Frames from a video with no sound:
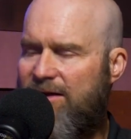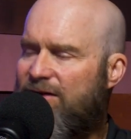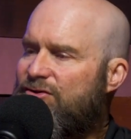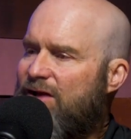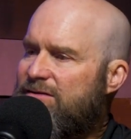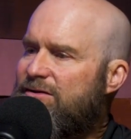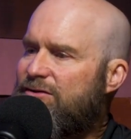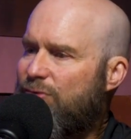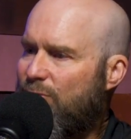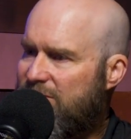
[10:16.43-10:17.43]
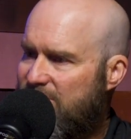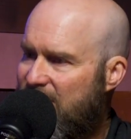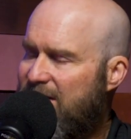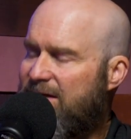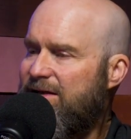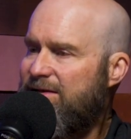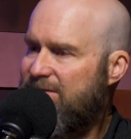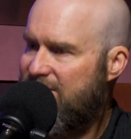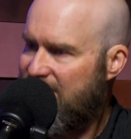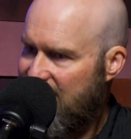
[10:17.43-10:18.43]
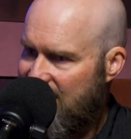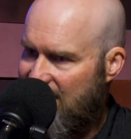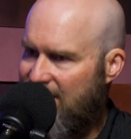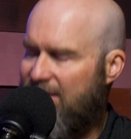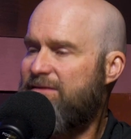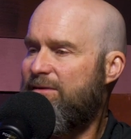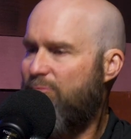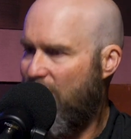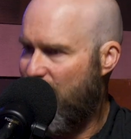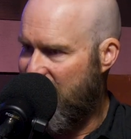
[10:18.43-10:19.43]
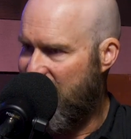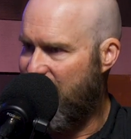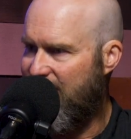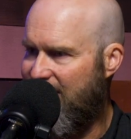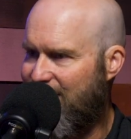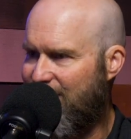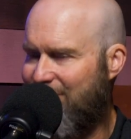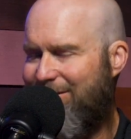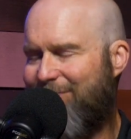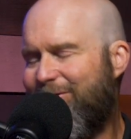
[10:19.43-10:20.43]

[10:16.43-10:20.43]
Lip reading: injustice towards me is appropriate to be angry about.